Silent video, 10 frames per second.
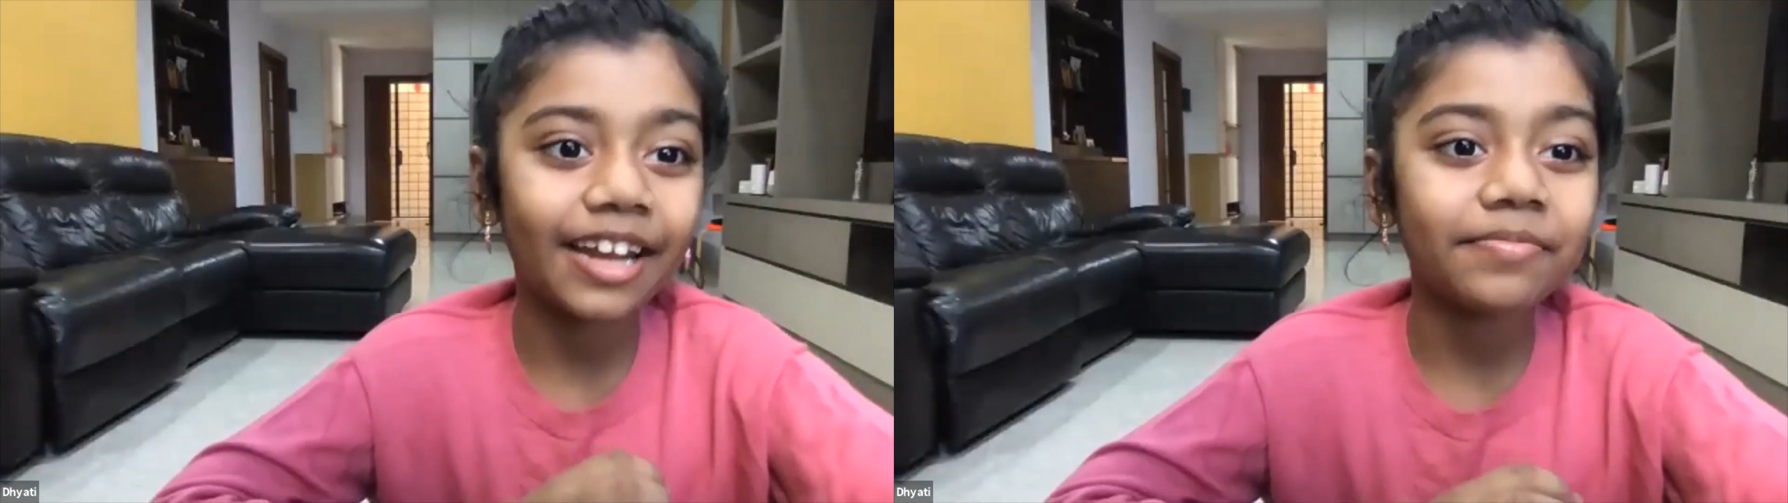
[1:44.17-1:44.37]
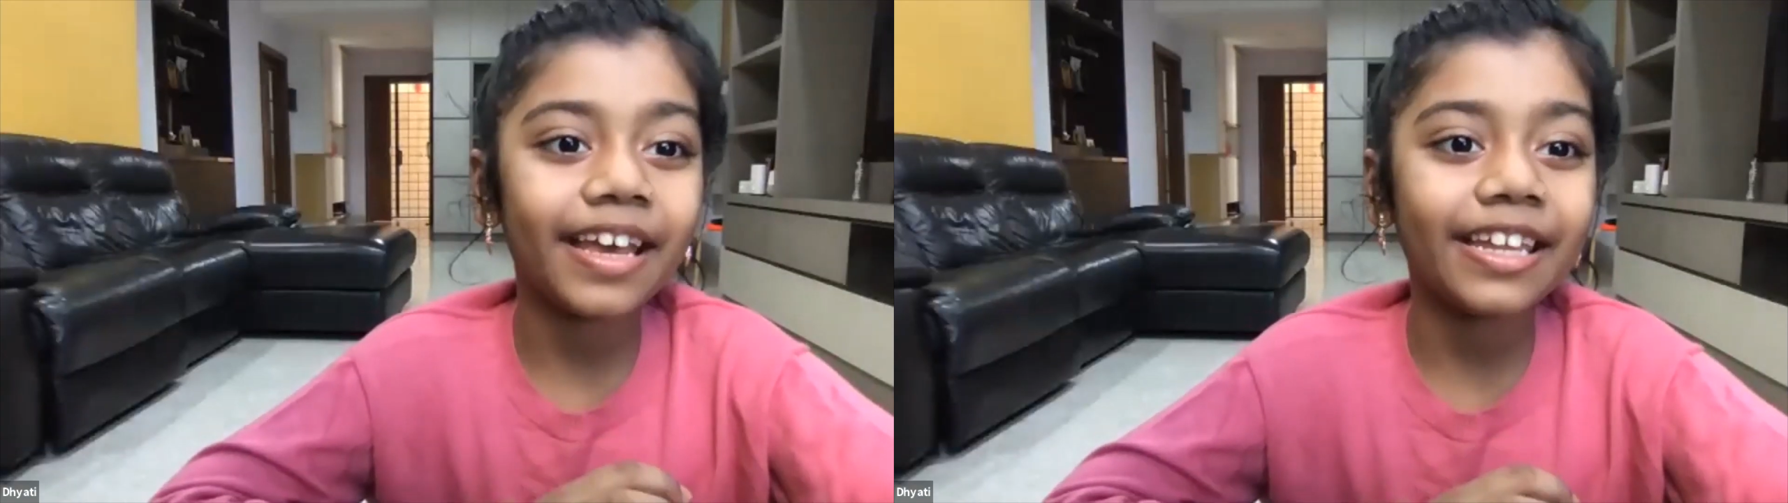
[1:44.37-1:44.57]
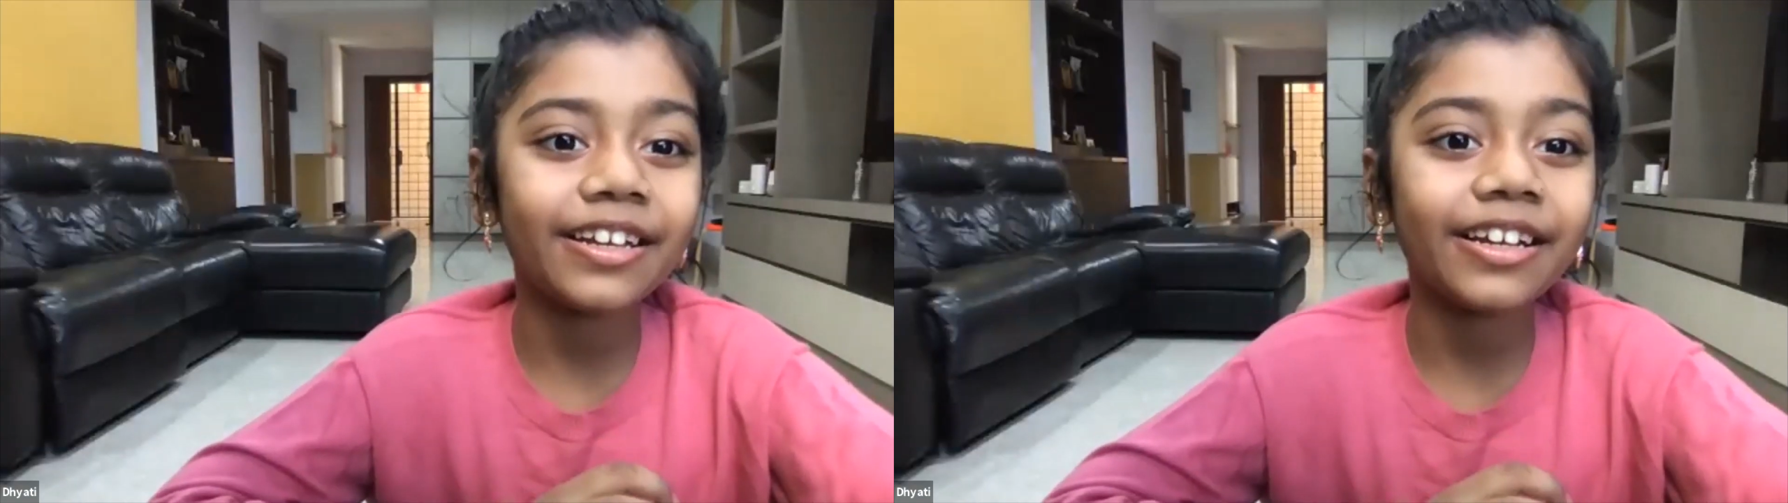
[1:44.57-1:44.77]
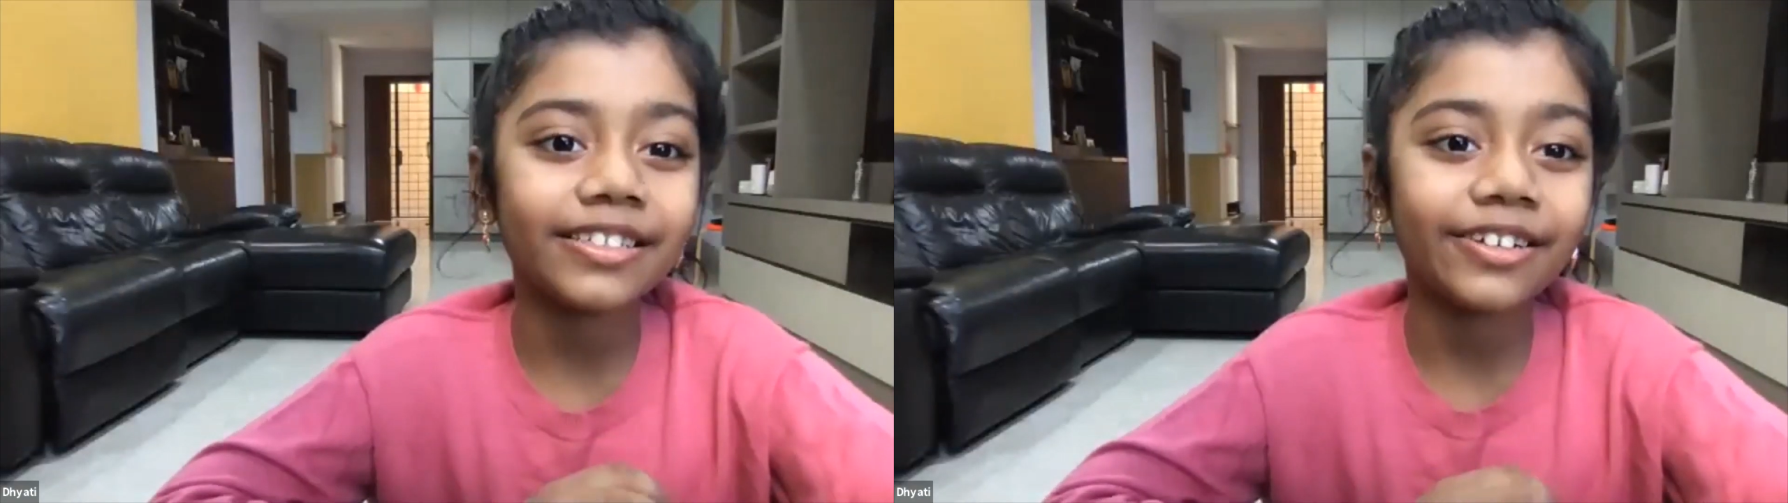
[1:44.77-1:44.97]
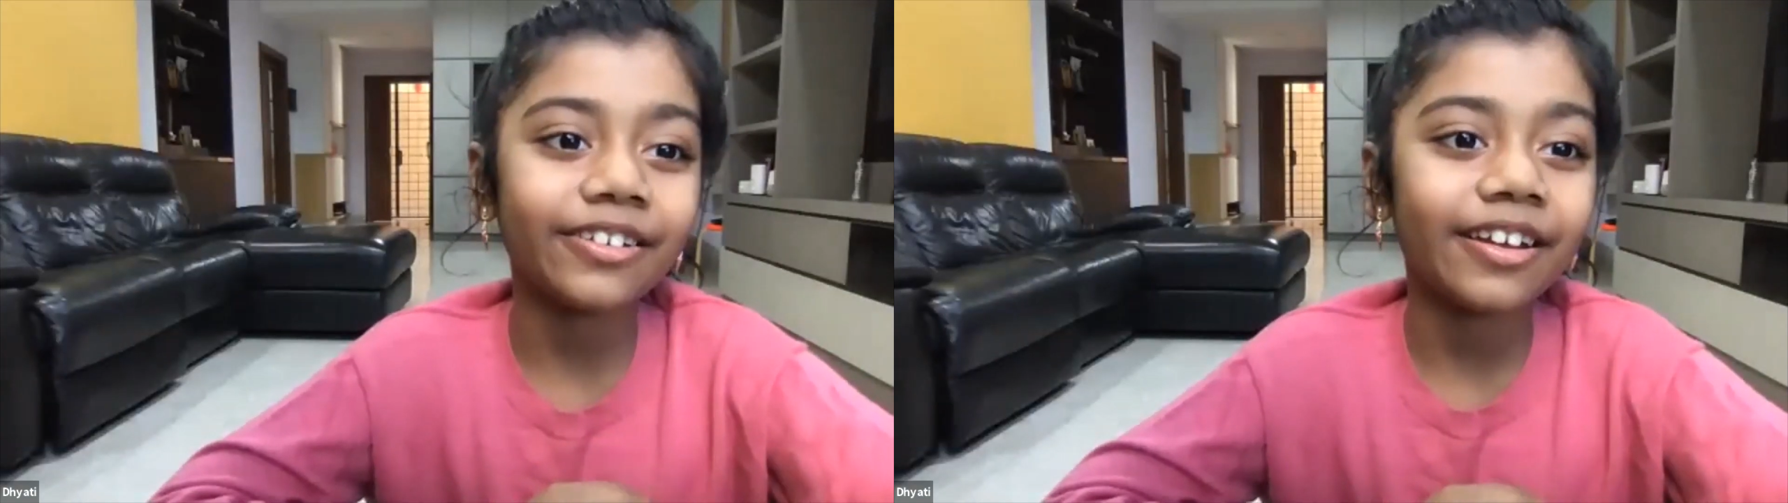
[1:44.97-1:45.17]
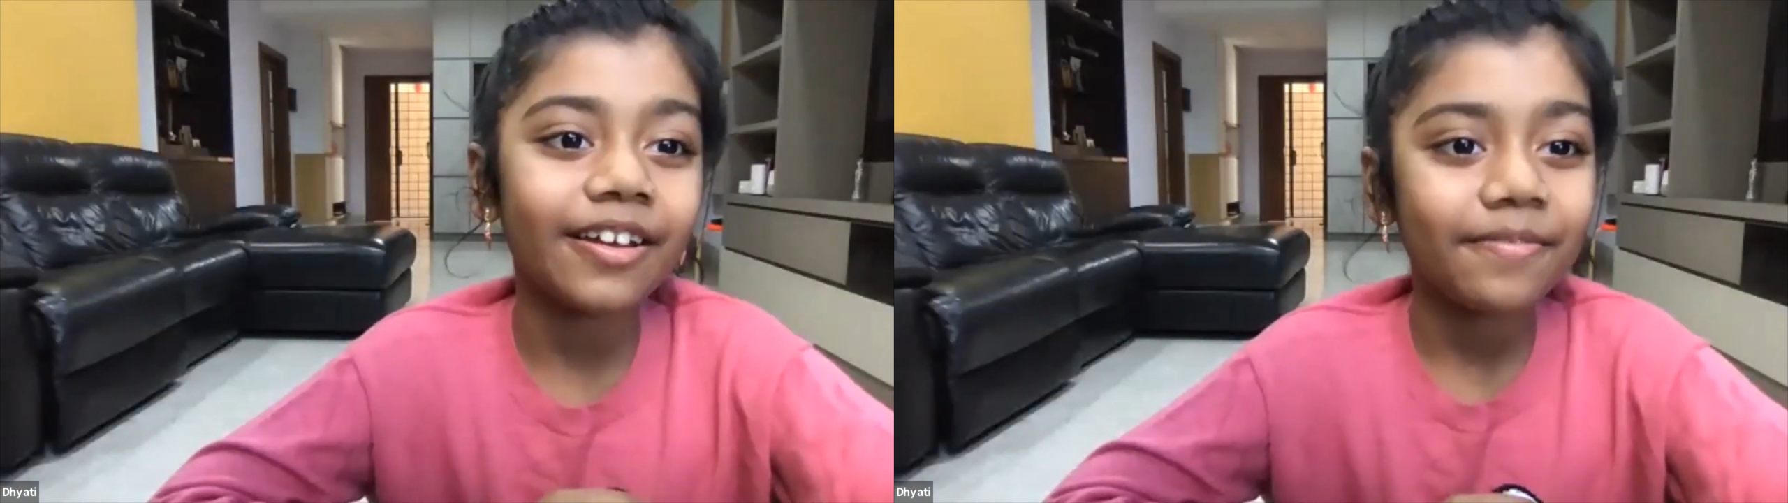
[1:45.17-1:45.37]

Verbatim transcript: and I'm eight years old.